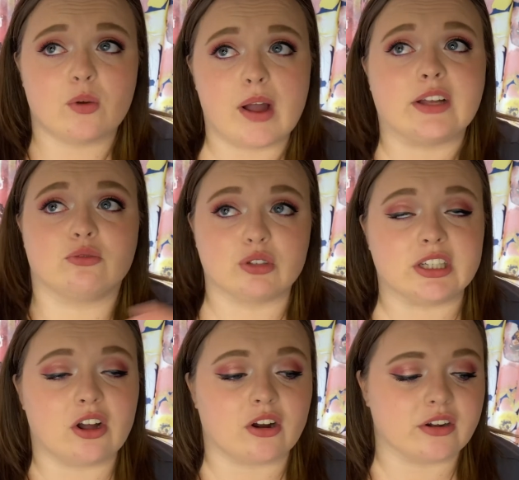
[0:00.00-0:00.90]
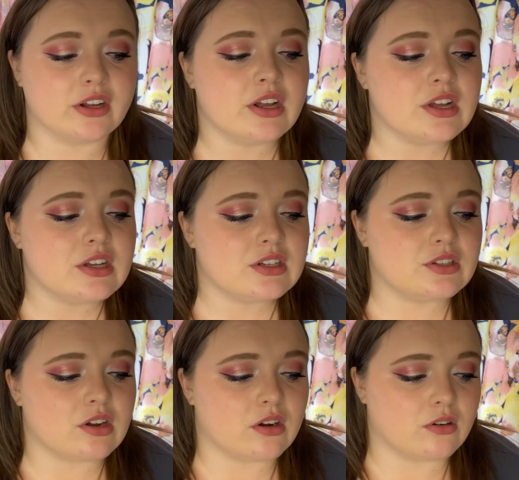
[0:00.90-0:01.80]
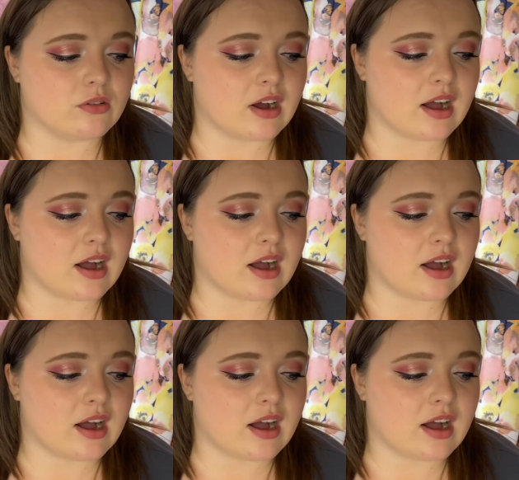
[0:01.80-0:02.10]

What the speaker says: wagon really hard. So